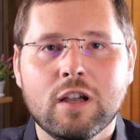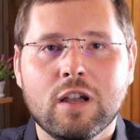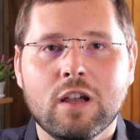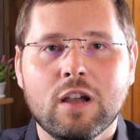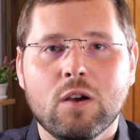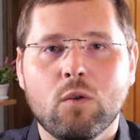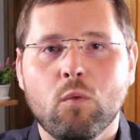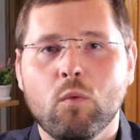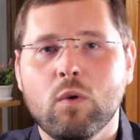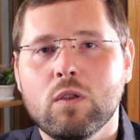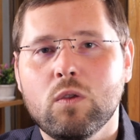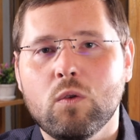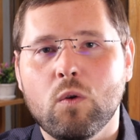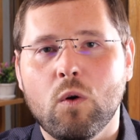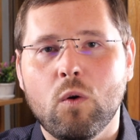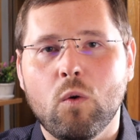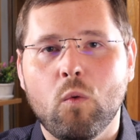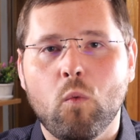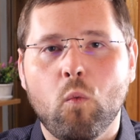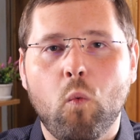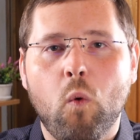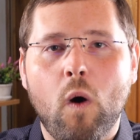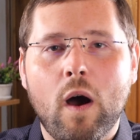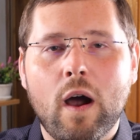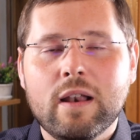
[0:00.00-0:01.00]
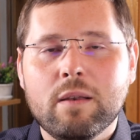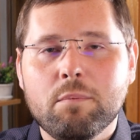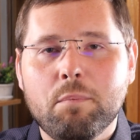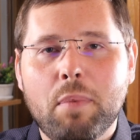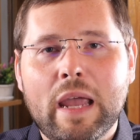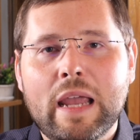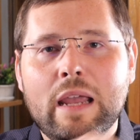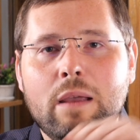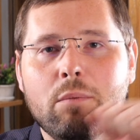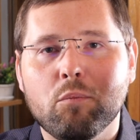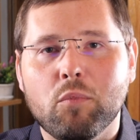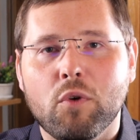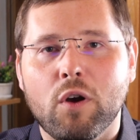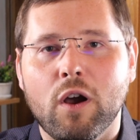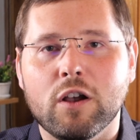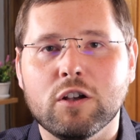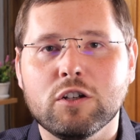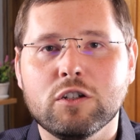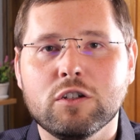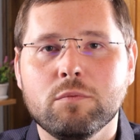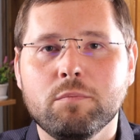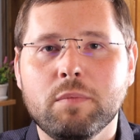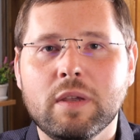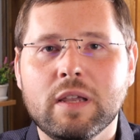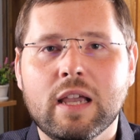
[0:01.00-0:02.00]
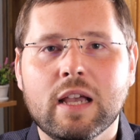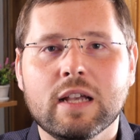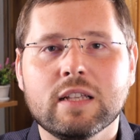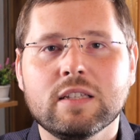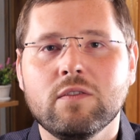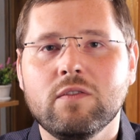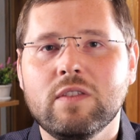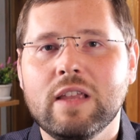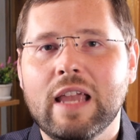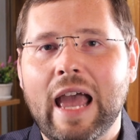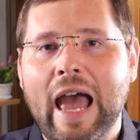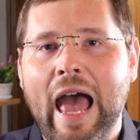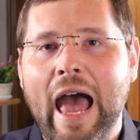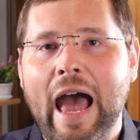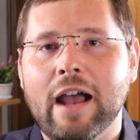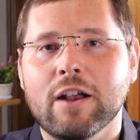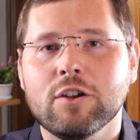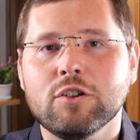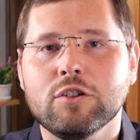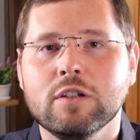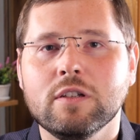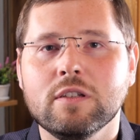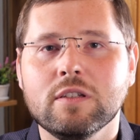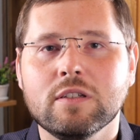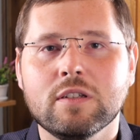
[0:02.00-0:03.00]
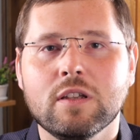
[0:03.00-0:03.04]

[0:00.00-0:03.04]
with one paintbrush because of the actions